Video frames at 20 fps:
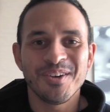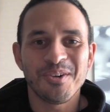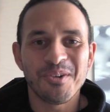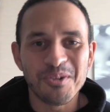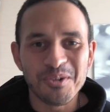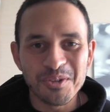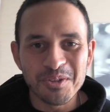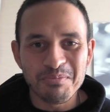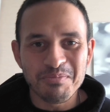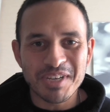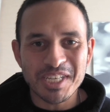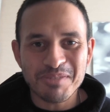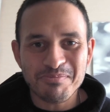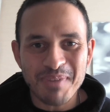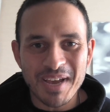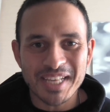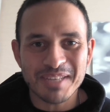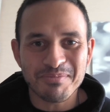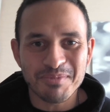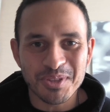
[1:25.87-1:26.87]
All the best
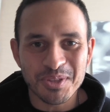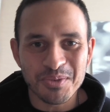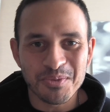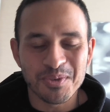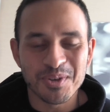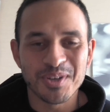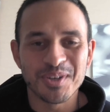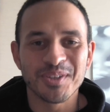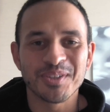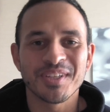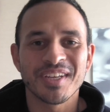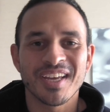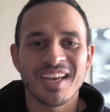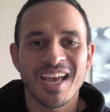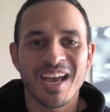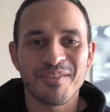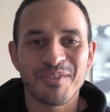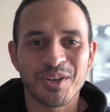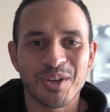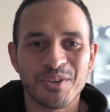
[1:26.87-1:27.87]
batsmen in the world
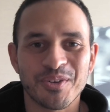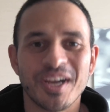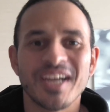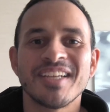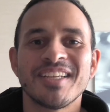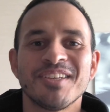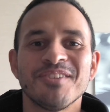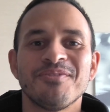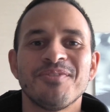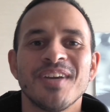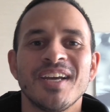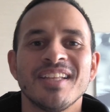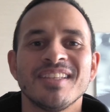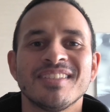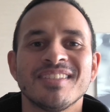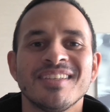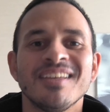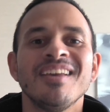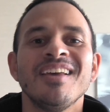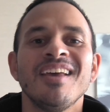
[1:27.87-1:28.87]
have a great
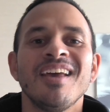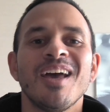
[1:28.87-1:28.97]
defense,